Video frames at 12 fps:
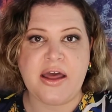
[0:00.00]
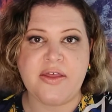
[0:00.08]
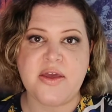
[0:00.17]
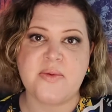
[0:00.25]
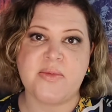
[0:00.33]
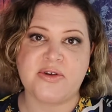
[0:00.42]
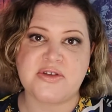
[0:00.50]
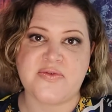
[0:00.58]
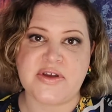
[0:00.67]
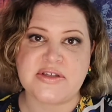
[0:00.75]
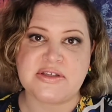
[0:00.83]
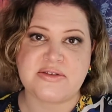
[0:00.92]
I think most of
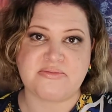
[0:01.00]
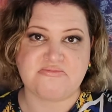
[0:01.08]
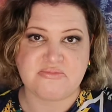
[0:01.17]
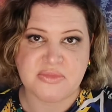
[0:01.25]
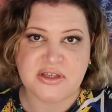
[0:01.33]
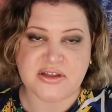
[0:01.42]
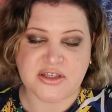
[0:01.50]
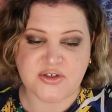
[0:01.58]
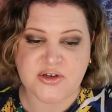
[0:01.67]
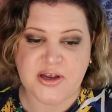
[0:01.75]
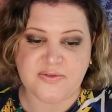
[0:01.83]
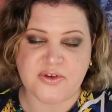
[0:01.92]
us get the
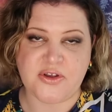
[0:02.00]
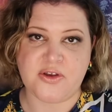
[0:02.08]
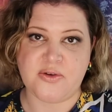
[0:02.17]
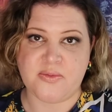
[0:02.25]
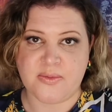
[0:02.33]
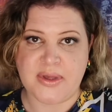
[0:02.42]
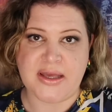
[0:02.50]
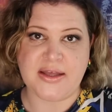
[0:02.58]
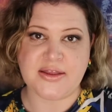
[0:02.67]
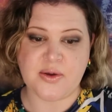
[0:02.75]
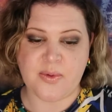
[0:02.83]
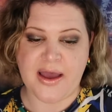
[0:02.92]
drift. You
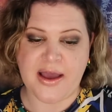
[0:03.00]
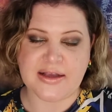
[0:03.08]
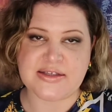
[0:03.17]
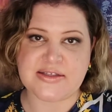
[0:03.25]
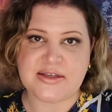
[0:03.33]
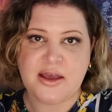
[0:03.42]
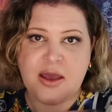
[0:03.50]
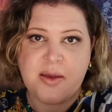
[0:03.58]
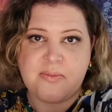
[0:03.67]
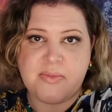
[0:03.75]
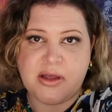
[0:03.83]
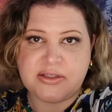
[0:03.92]
heat the wax,
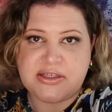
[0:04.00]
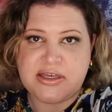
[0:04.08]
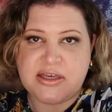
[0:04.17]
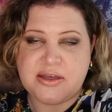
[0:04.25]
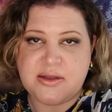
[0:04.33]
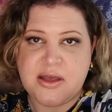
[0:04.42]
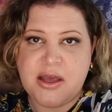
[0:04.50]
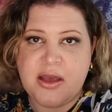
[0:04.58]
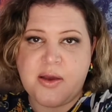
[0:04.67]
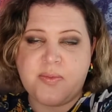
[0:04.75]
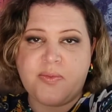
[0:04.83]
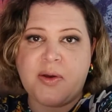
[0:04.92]
melt it,
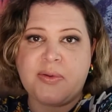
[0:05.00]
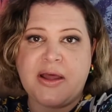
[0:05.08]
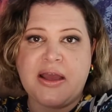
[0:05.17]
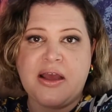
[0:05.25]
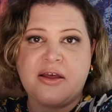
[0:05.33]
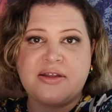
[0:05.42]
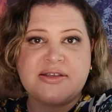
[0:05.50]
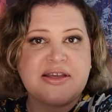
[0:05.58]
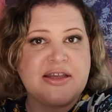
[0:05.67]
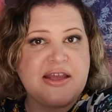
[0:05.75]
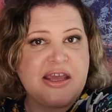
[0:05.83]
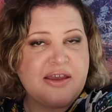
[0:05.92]
apply it on the
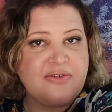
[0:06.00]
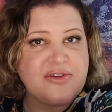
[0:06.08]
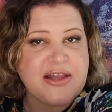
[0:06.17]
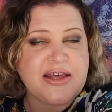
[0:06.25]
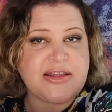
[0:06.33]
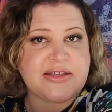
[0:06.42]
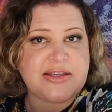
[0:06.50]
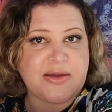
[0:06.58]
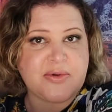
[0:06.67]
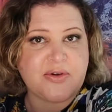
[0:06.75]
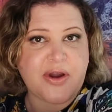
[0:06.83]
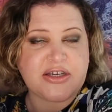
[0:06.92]
skin evenly, the
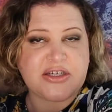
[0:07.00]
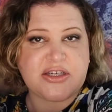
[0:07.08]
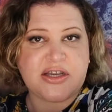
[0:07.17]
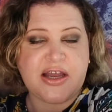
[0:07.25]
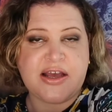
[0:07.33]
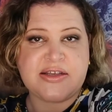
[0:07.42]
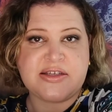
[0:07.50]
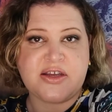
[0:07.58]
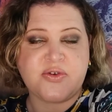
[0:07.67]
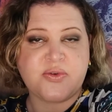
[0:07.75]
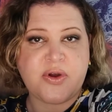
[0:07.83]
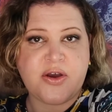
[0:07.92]
same direction as
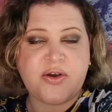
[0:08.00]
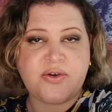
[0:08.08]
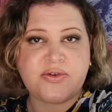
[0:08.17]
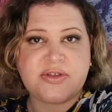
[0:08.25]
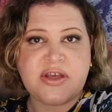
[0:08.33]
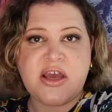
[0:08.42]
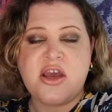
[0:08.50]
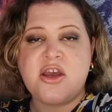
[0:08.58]
it grows.